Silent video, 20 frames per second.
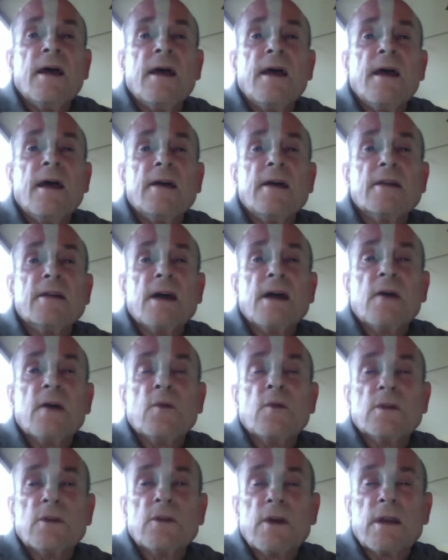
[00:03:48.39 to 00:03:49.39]
and I
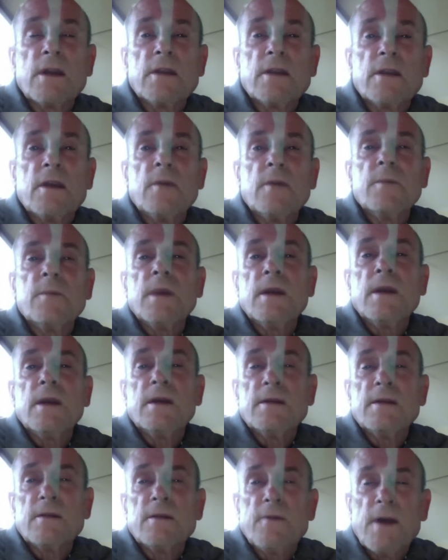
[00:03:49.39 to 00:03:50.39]
will look at them,
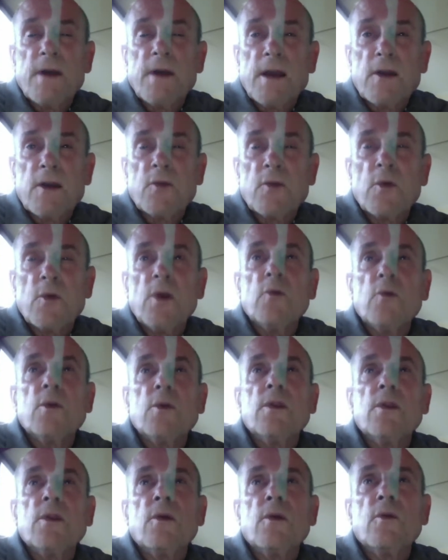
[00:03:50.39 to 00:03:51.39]
and if I agree
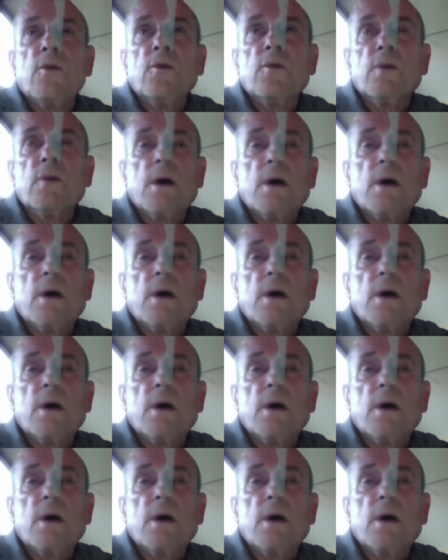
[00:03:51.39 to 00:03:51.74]
with you,